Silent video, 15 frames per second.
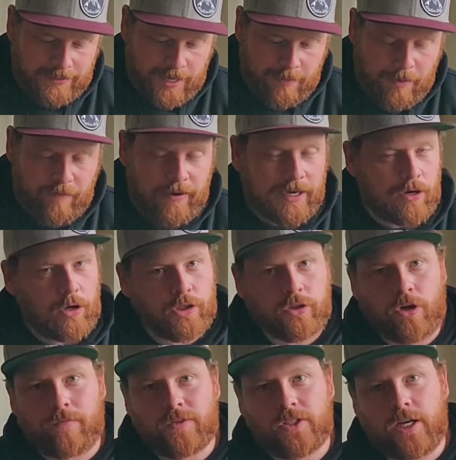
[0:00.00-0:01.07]
I've had lots of
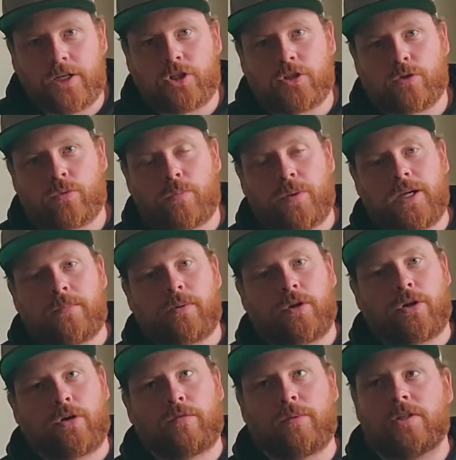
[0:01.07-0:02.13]
conversations with people
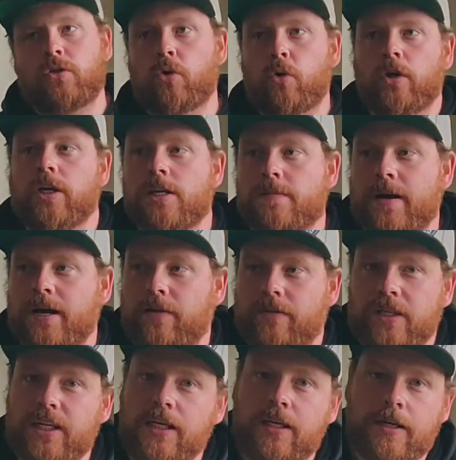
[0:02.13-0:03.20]
who have been talking about
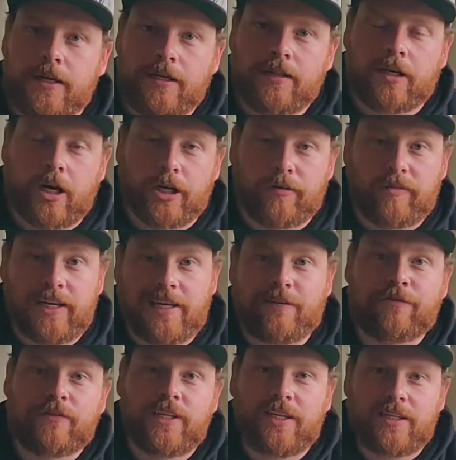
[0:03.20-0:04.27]
the kind of
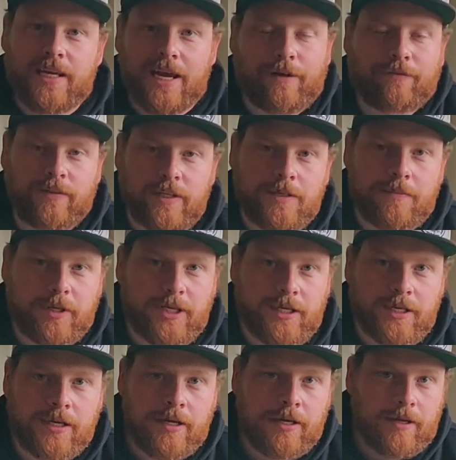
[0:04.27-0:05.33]
lifted
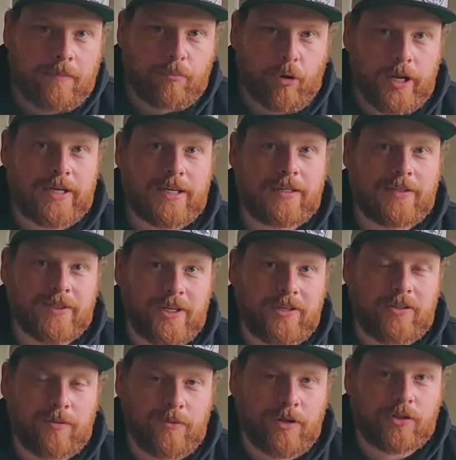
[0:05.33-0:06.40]
FTB braking
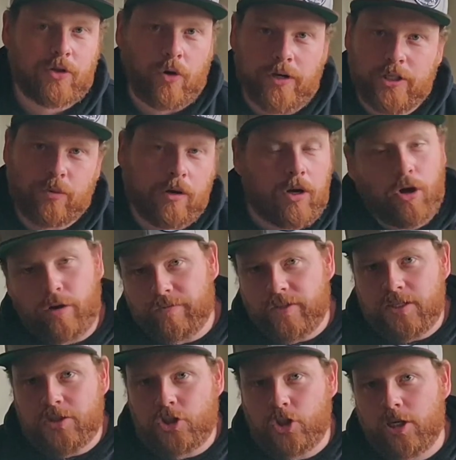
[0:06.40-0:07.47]
system that has gone into a lot of
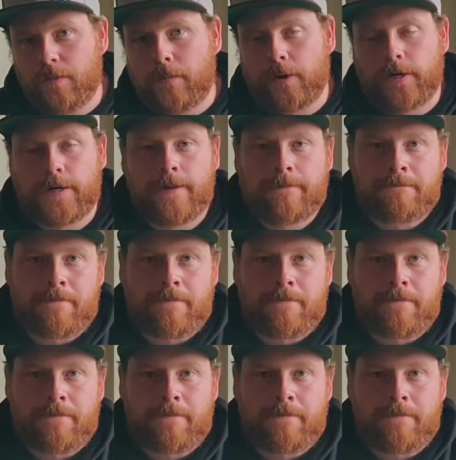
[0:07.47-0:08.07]
these cheaper